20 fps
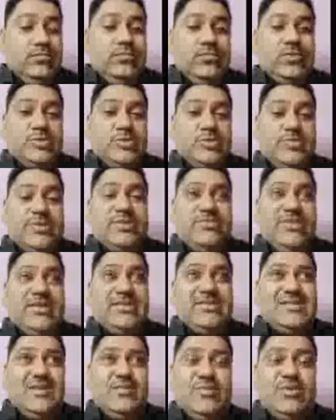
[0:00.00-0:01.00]
specific
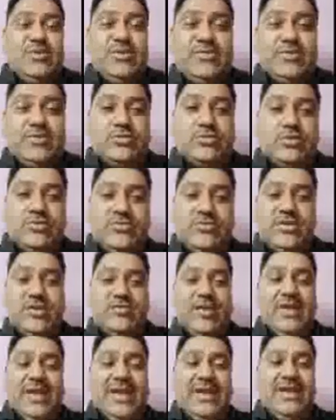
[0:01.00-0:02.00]
example of resource. We have
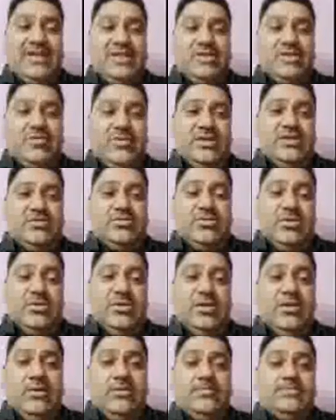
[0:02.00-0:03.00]
land as well as soil.
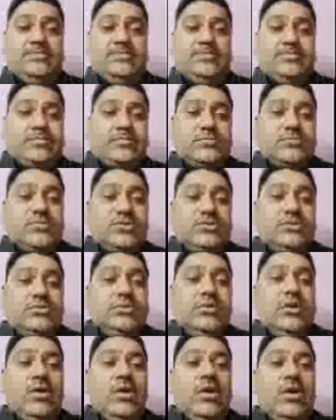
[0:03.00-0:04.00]

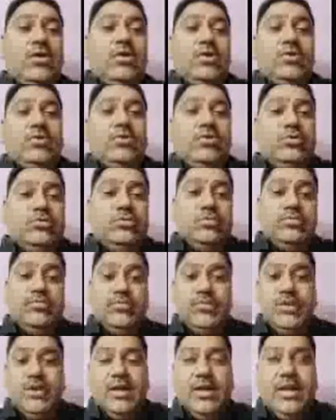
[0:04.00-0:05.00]
Now
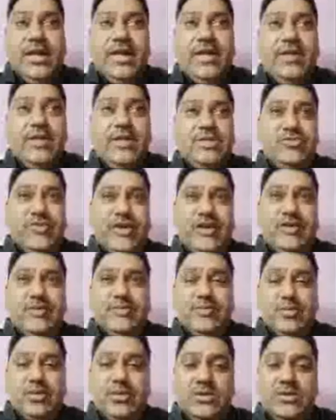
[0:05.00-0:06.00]
land is very
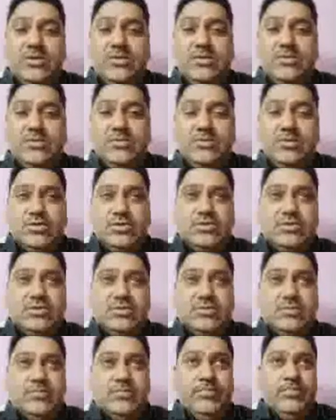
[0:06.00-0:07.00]
important resource.
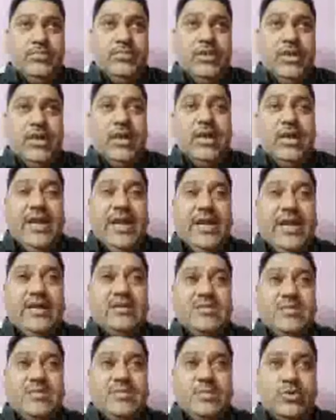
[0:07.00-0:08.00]
Land
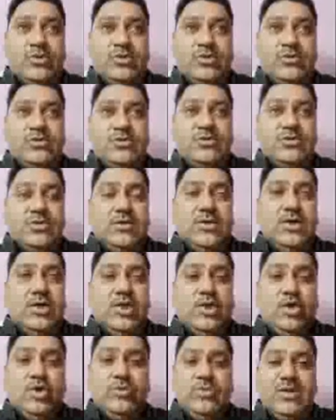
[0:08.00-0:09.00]
supports
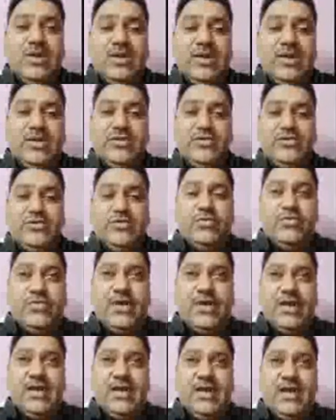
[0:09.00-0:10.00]
human life,
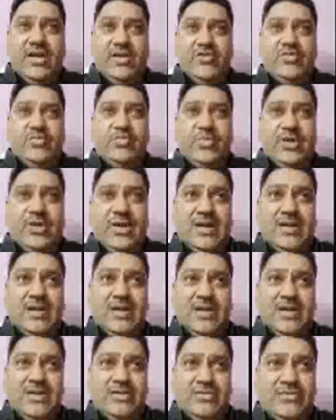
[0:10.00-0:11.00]
wildlife, plant
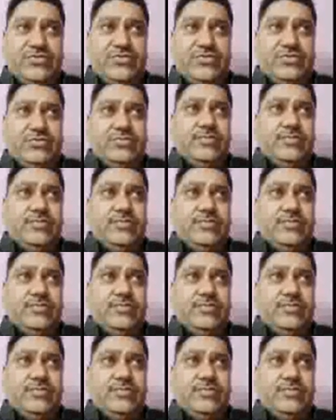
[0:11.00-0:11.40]
life.